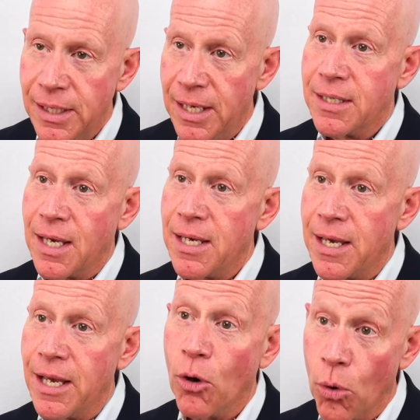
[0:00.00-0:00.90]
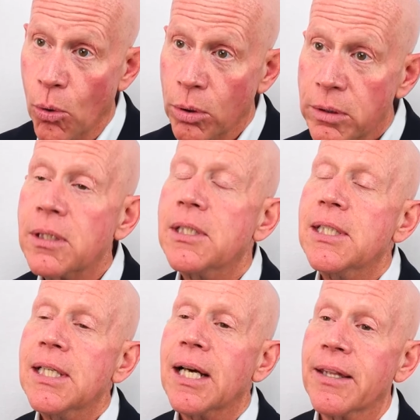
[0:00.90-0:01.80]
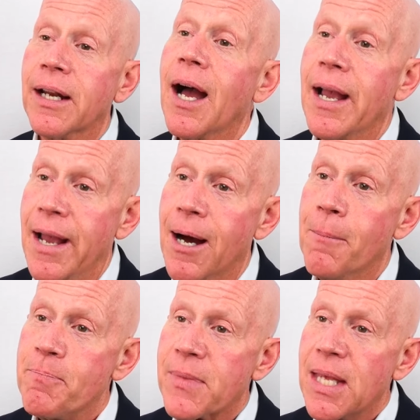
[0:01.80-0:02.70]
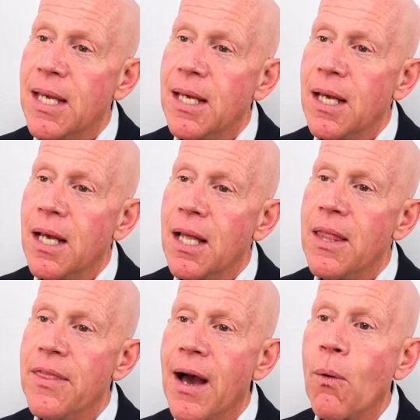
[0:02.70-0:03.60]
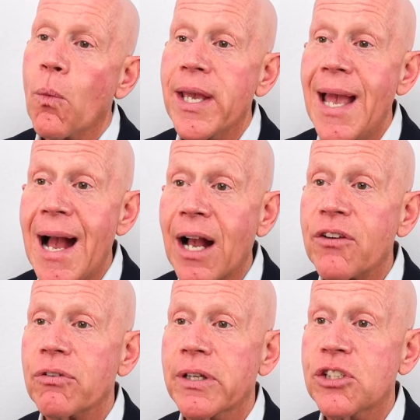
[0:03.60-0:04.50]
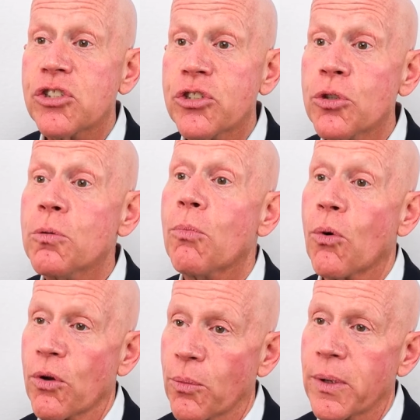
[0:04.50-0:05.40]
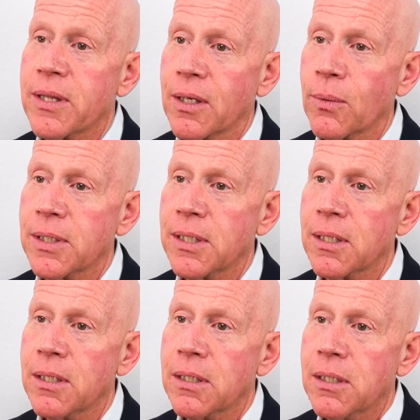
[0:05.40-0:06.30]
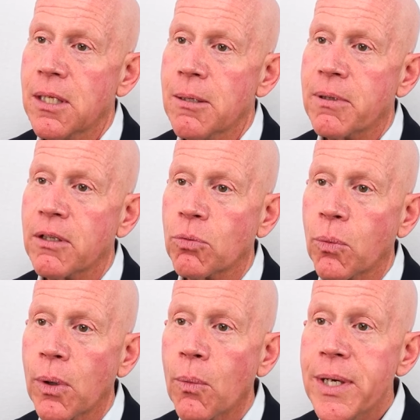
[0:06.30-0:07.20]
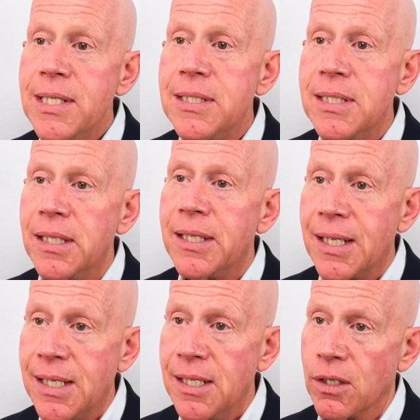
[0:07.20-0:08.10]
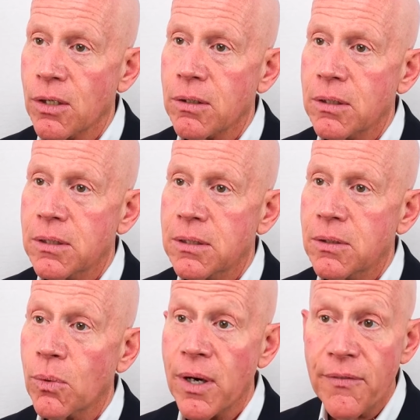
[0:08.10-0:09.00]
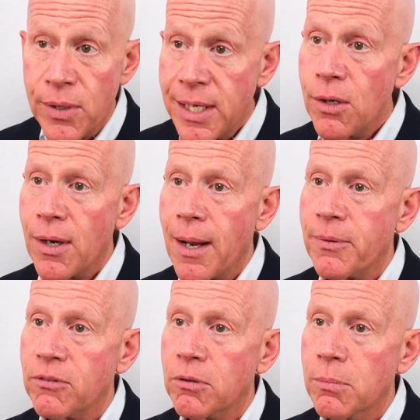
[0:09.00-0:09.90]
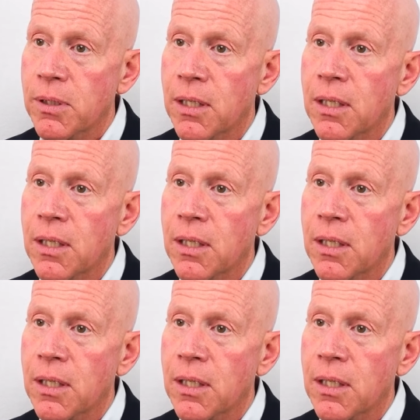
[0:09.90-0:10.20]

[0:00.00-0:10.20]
aka old, than I am, that we actually do more than we think we did. Because what we did here, wherever here happens to be,